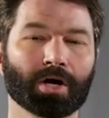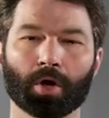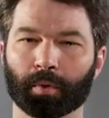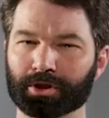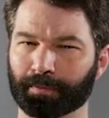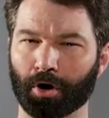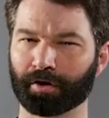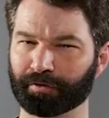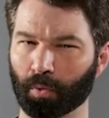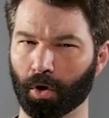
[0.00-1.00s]
Which
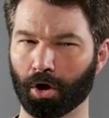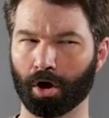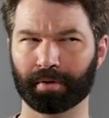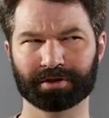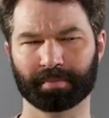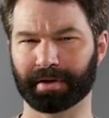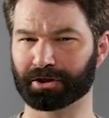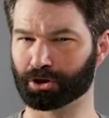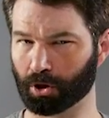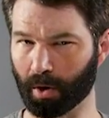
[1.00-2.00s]
part of the wall is the
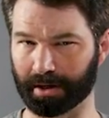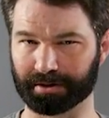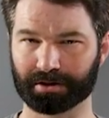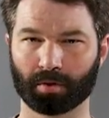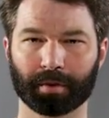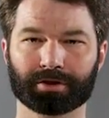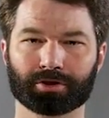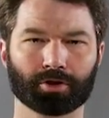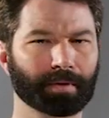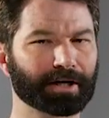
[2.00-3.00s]
best choice?
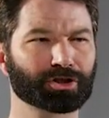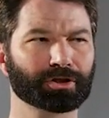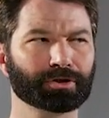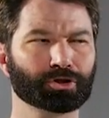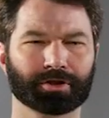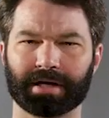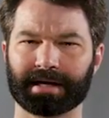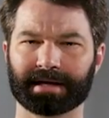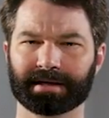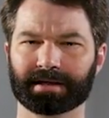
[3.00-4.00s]
Which direction should they
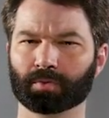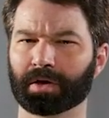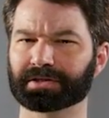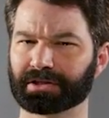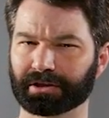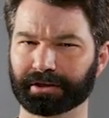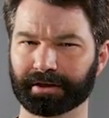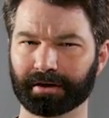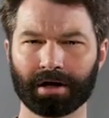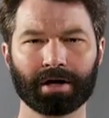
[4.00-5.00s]
head once
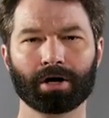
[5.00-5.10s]
clear?